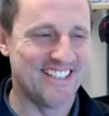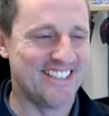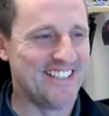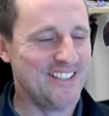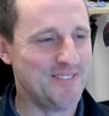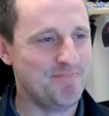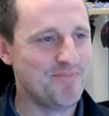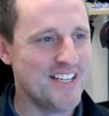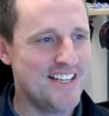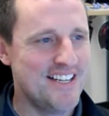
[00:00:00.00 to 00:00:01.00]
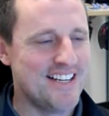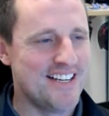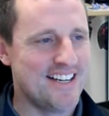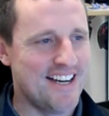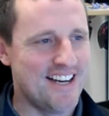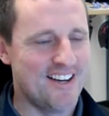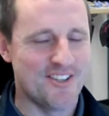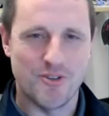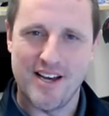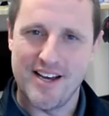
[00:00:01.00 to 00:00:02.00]
I
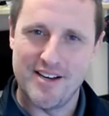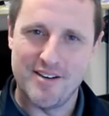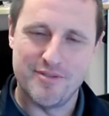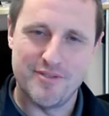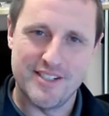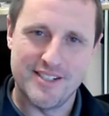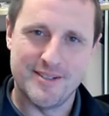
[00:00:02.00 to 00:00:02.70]
also have